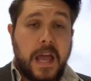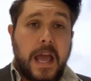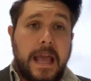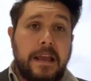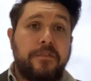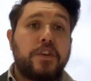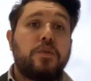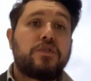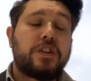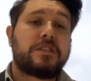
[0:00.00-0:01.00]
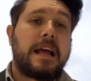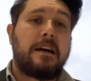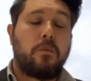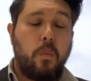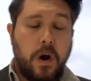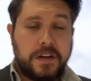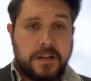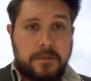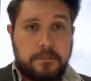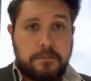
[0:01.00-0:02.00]
if you just have
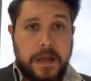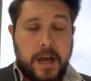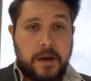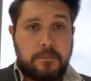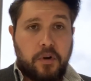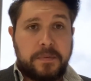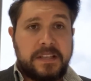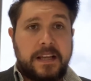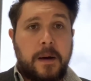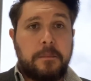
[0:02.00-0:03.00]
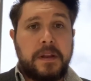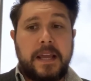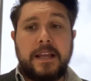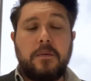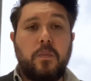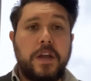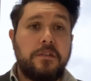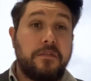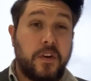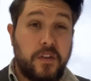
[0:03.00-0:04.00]
one property company where
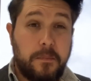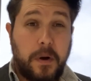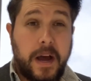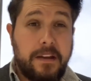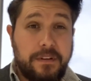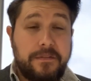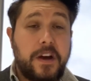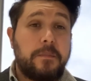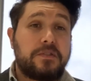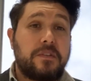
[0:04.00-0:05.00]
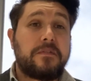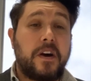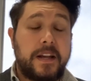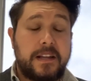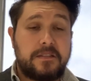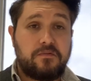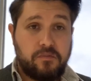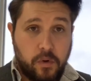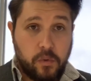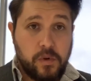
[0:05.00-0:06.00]
you follow the buy, refurbish, refinance
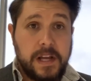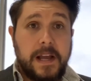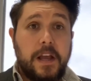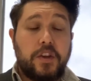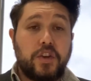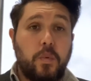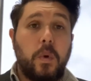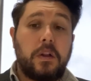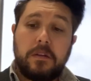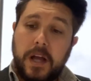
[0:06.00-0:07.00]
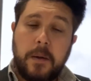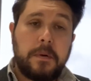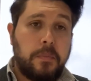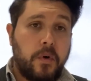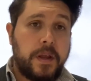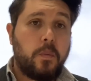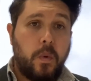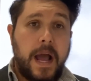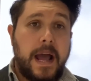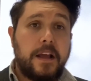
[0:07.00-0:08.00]
rule, you will come a point
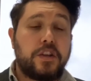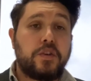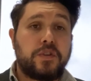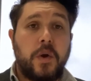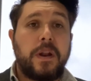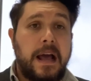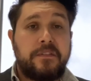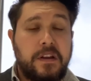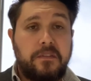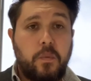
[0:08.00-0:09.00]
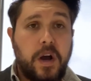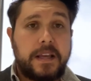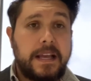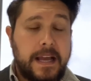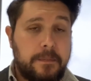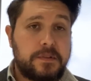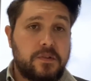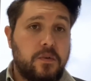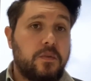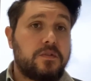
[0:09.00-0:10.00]
where you don't have enough working
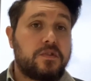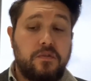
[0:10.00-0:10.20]
capital to